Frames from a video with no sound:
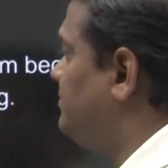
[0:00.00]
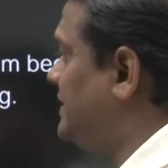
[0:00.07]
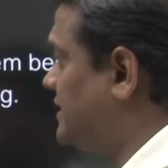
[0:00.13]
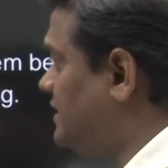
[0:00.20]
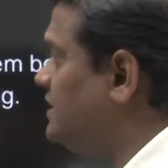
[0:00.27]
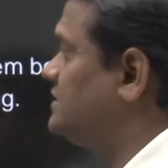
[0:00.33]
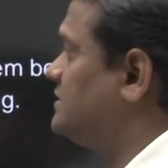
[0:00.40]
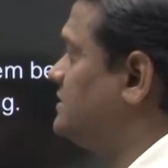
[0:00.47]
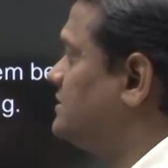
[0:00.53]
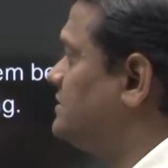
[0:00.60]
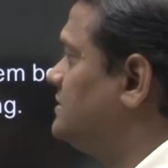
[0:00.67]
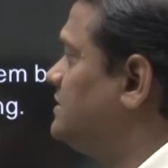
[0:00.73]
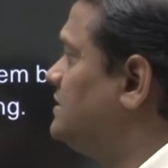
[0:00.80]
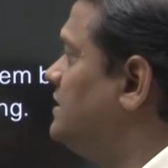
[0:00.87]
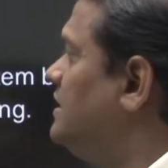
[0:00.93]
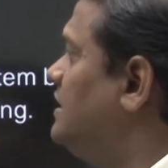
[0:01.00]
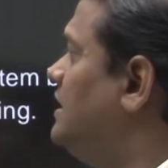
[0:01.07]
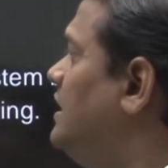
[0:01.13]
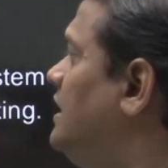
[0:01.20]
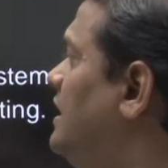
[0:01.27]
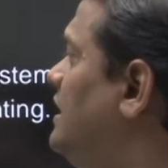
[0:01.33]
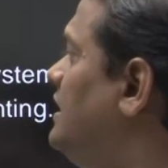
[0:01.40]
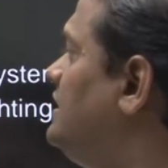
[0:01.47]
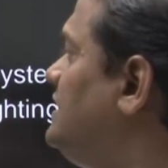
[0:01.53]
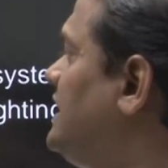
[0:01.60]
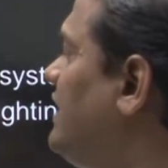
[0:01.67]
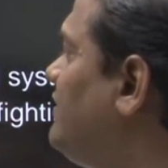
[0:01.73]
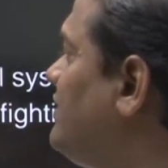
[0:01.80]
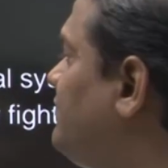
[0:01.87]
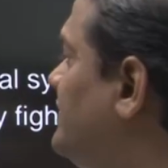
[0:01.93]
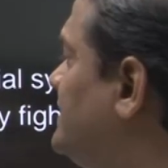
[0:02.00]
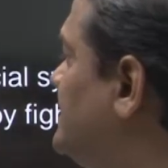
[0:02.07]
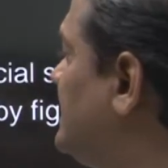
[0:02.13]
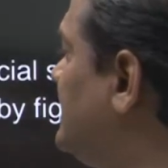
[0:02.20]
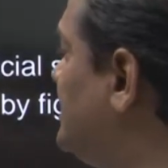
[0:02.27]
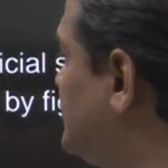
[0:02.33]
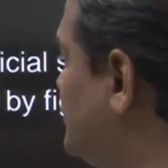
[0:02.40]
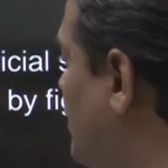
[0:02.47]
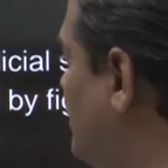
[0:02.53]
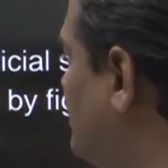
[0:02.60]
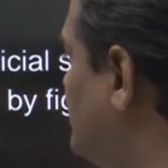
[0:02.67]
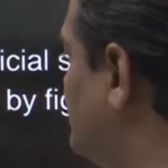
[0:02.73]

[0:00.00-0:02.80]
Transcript: because they were physically strong,